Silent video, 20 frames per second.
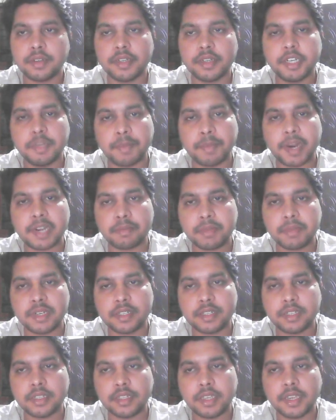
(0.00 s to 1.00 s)

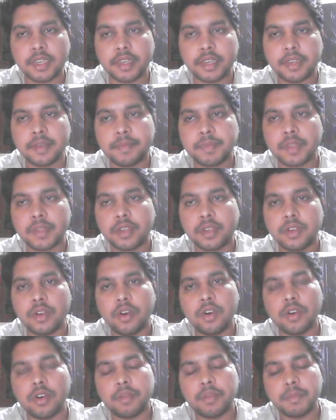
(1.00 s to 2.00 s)
departments in the
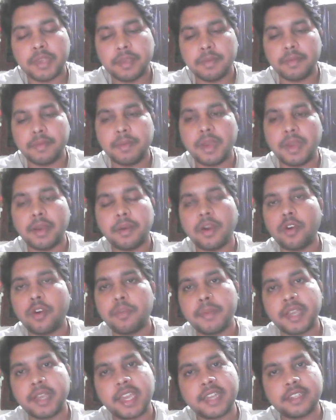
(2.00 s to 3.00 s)
or
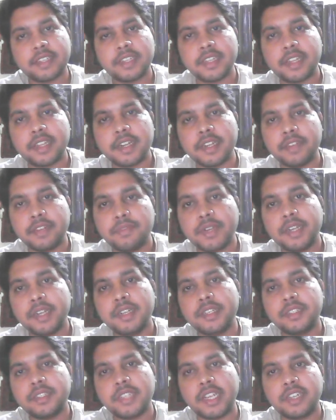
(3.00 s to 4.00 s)
may can say that
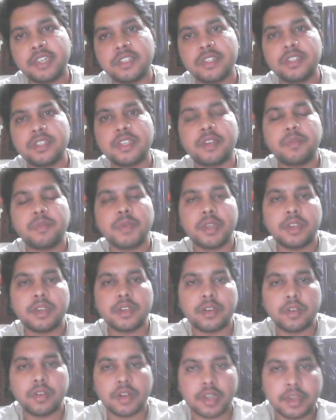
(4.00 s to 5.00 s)
different sections that we are
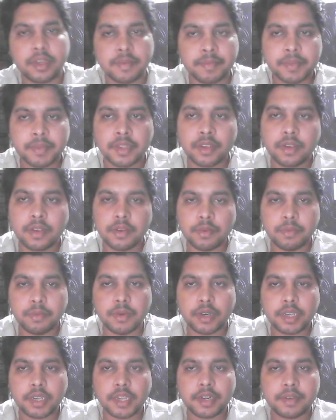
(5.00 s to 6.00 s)
gonna
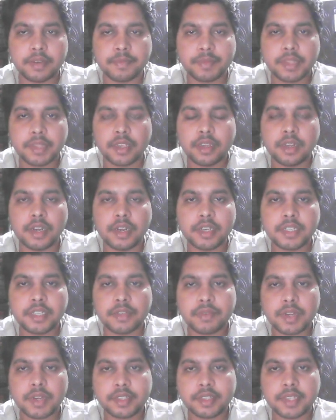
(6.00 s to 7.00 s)
work in. Let's say
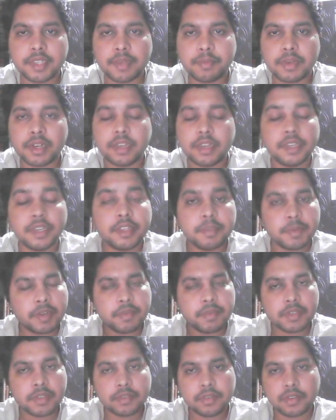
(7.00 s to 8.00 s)
for example in the
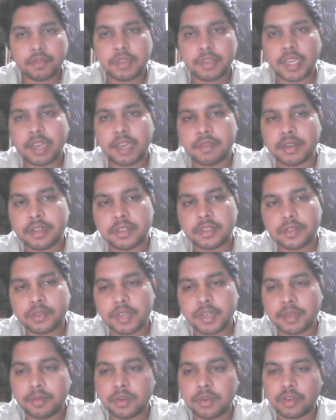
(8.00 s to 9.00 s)
previous video we have
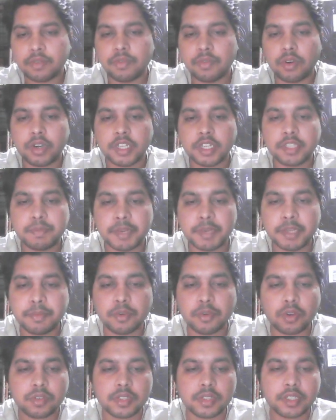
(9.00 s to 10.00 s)
understood about of what is
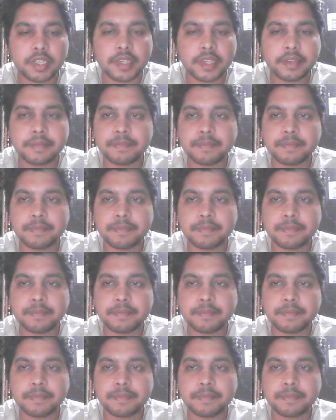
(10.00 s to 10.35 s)
pre-processing,